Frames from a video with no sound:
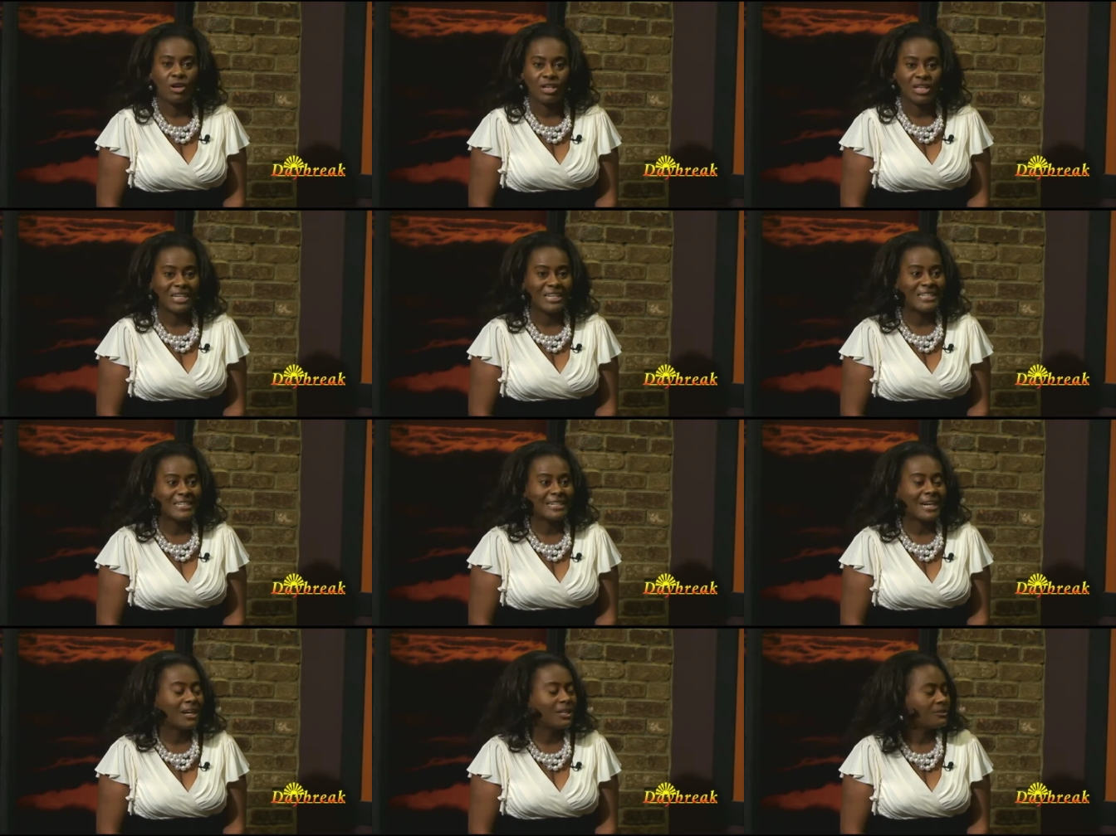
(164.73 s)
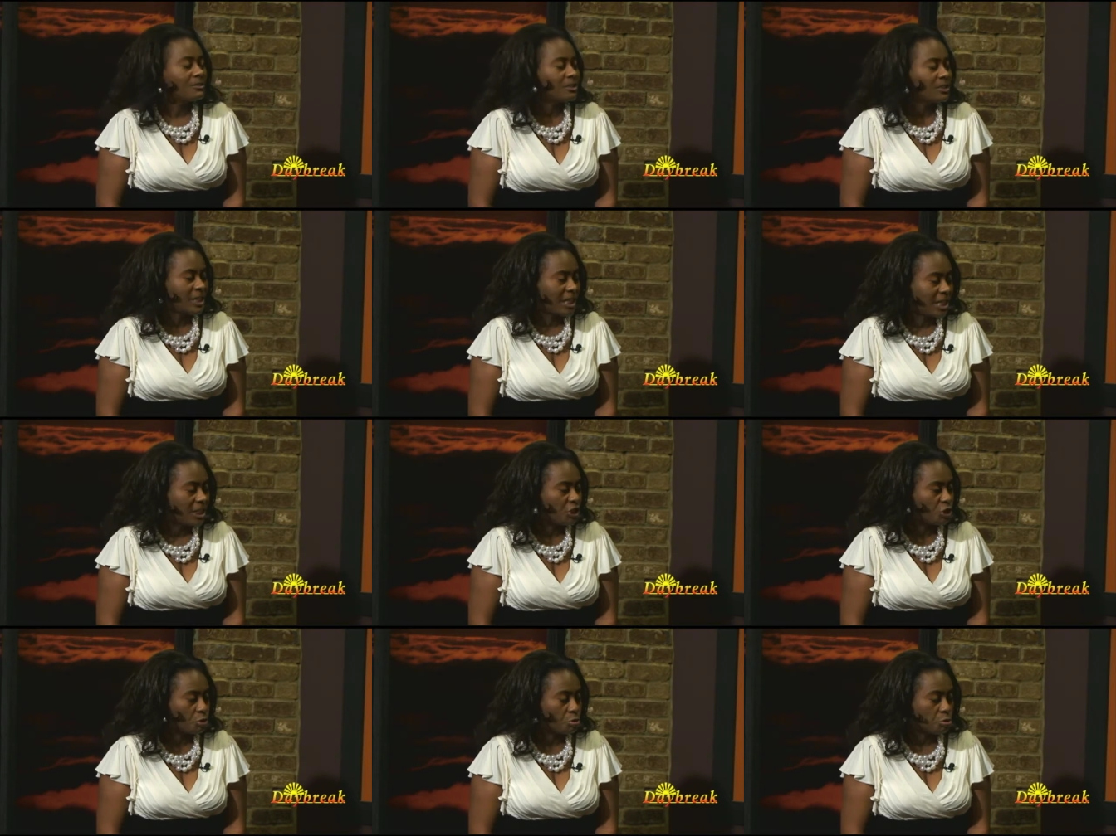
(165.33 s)
entire
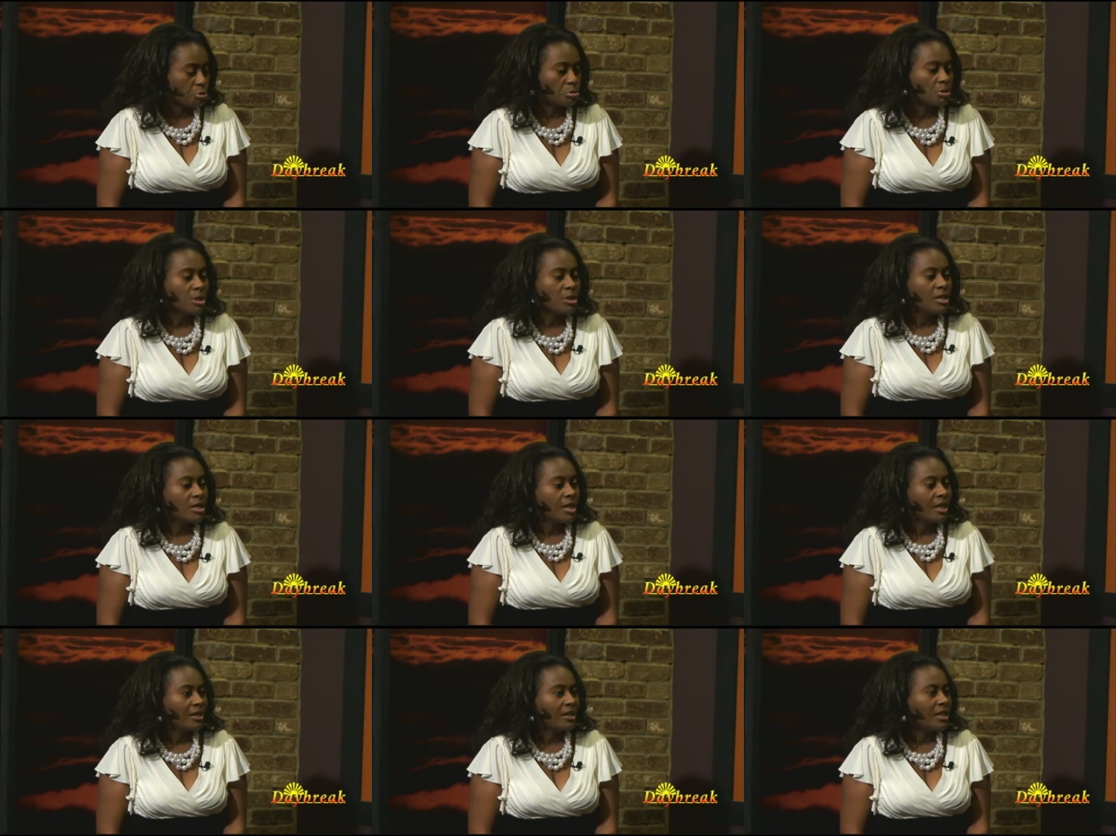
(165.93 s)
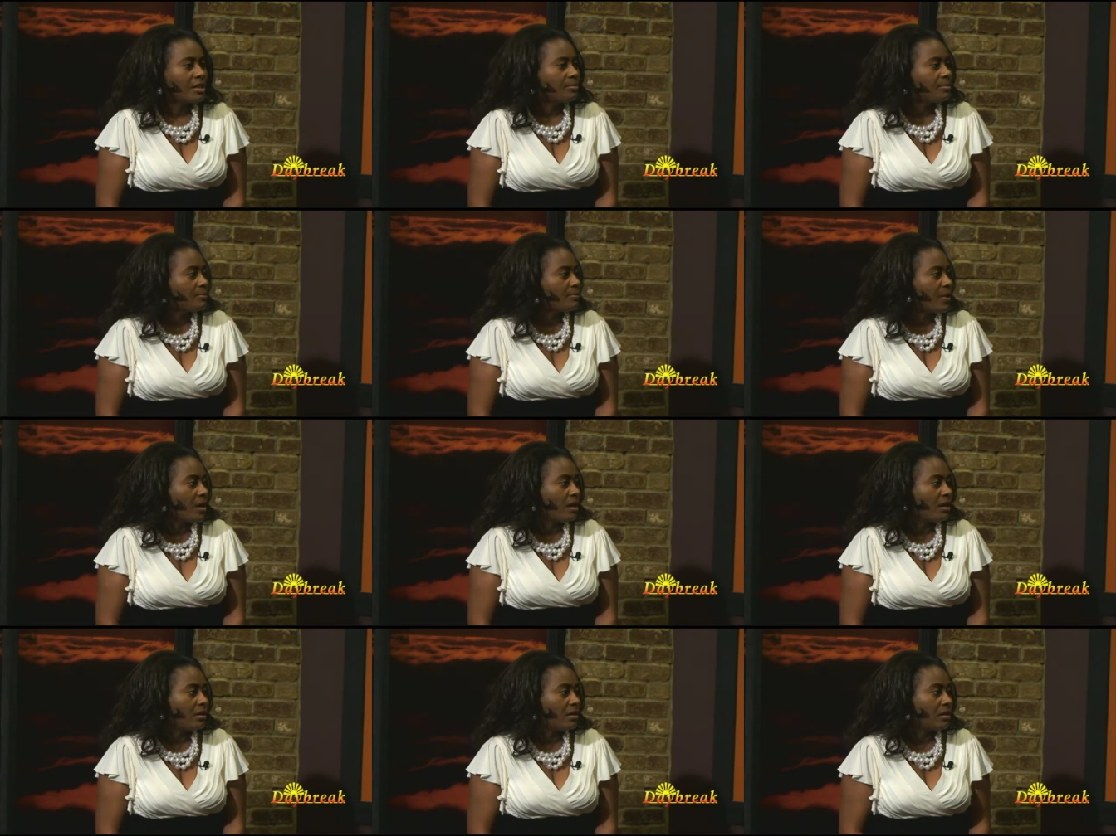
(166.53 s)
stage crew a lot of
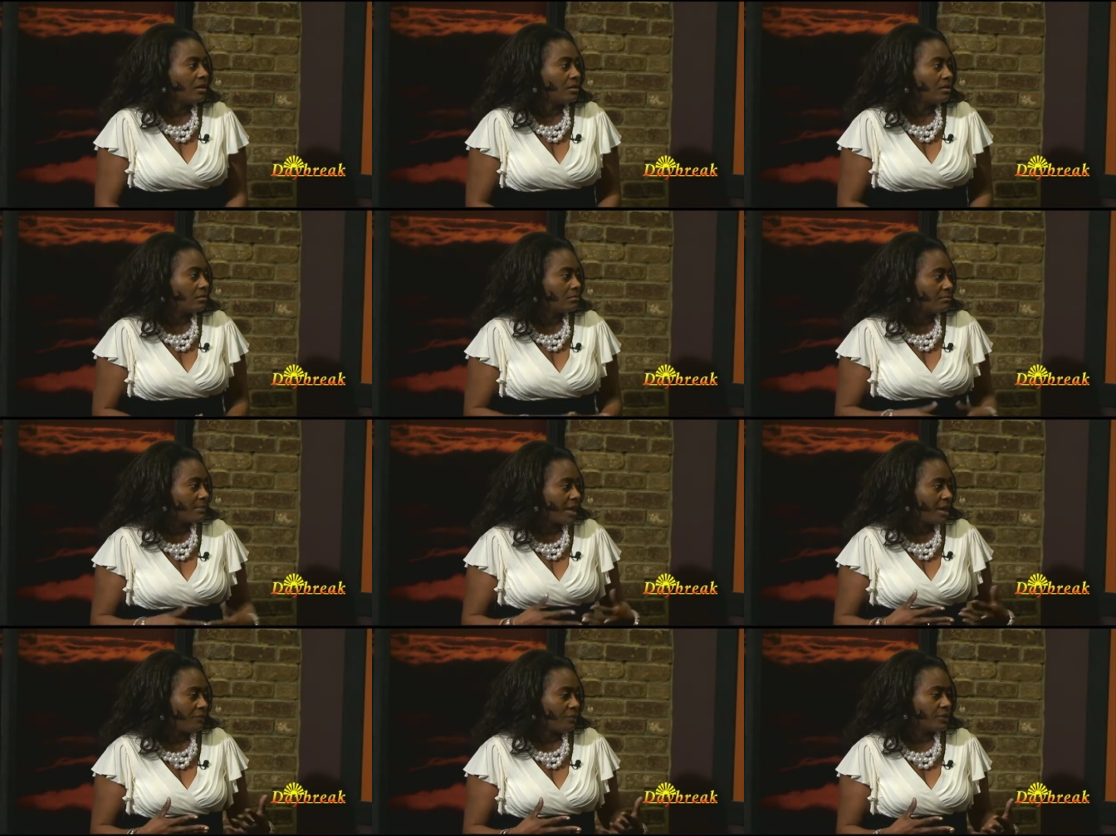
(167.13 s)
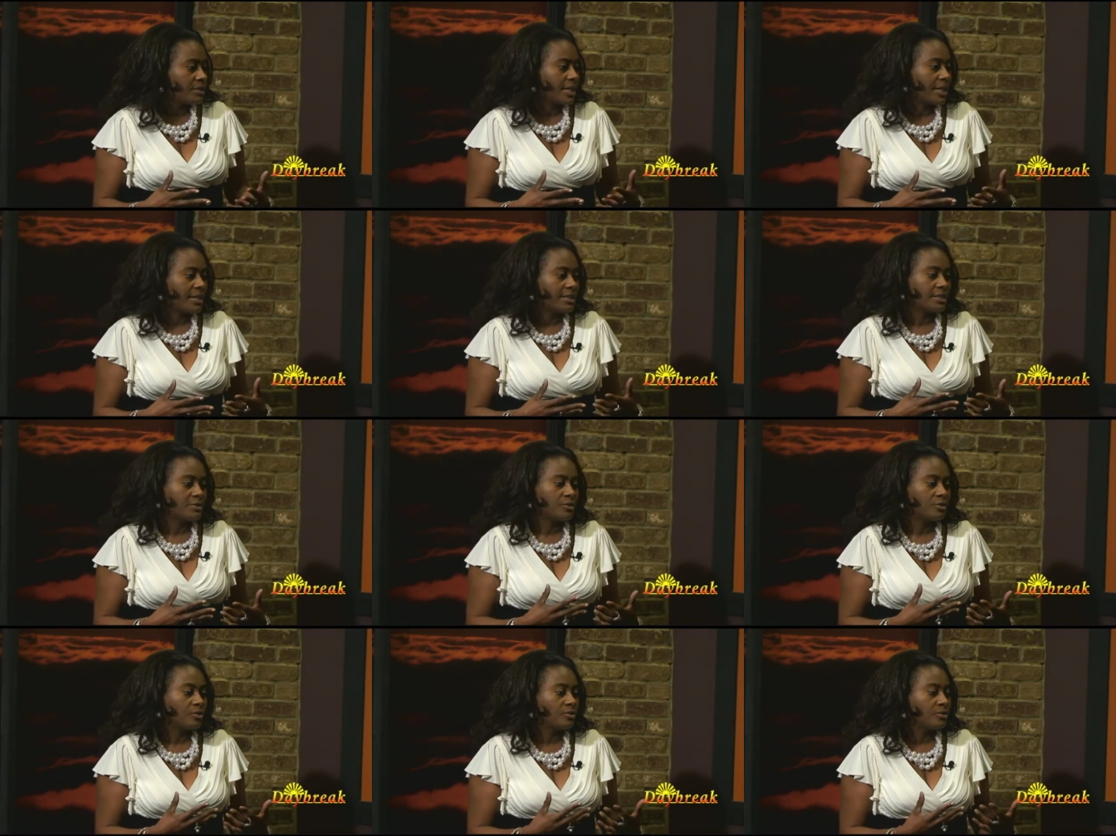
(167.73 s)
uh,
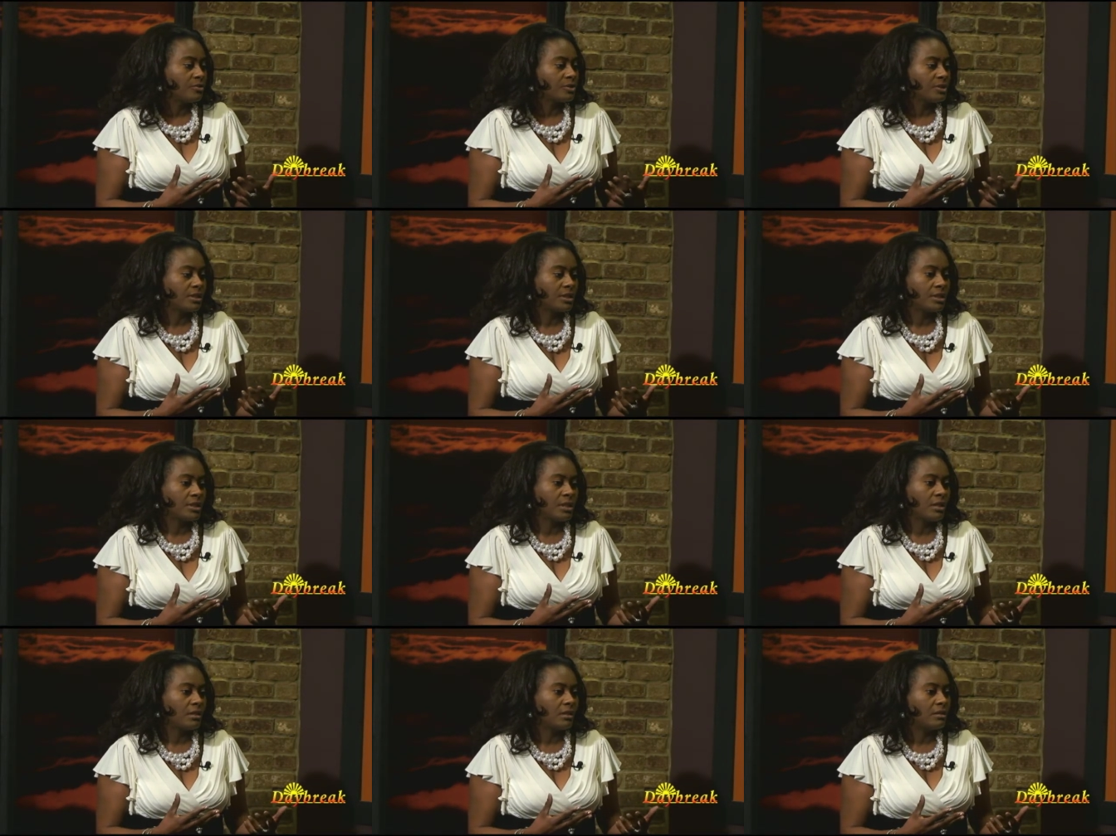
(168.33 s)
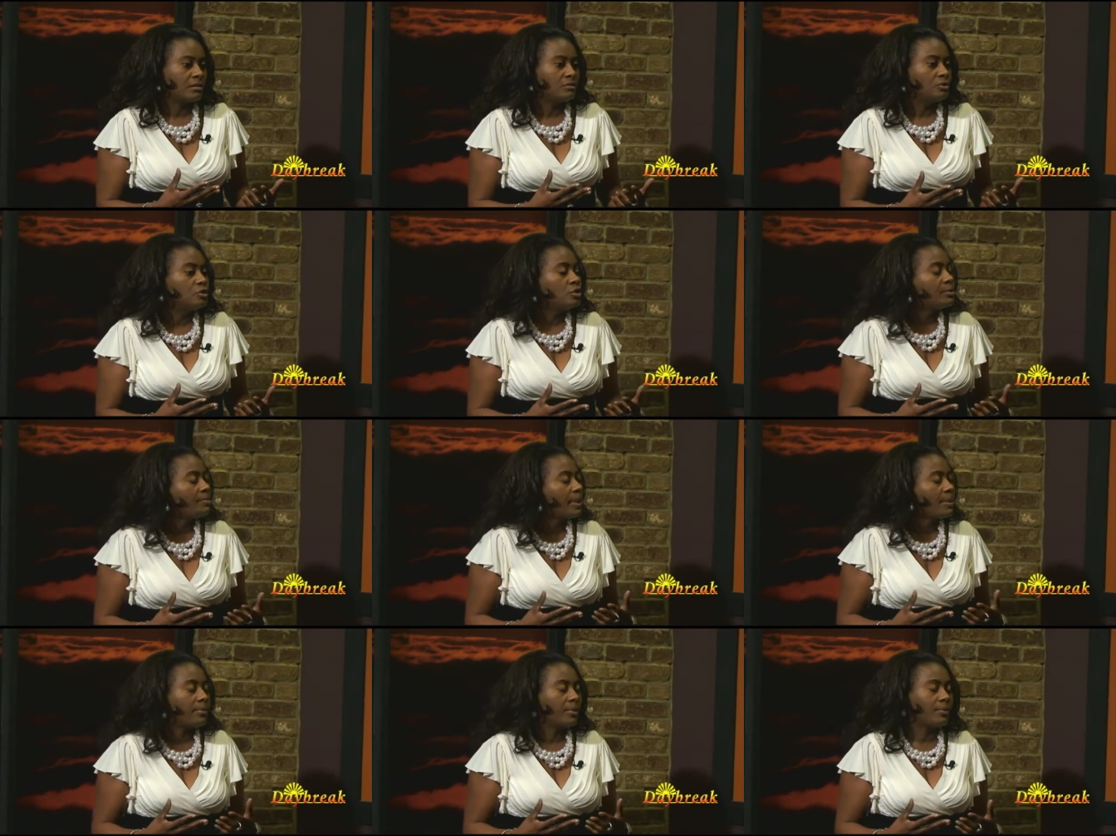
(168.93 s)
advertisers and uh,
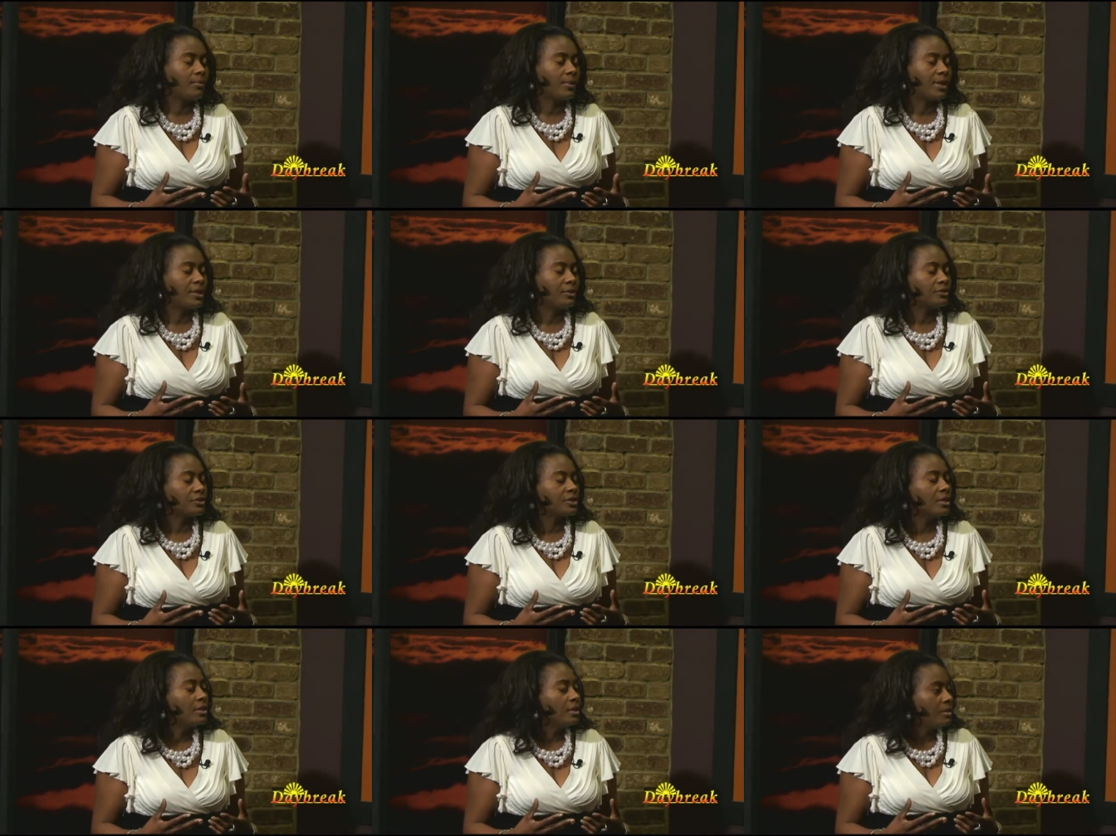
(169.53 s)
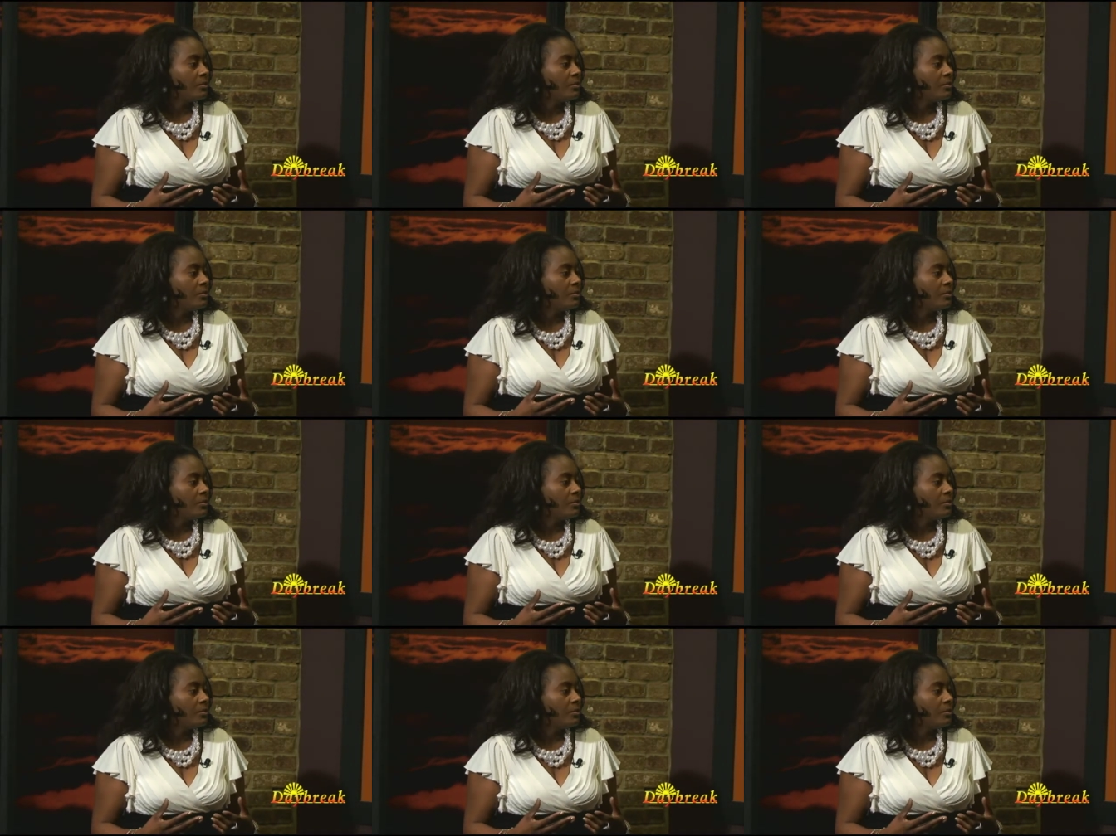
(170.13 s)
newspaper writers,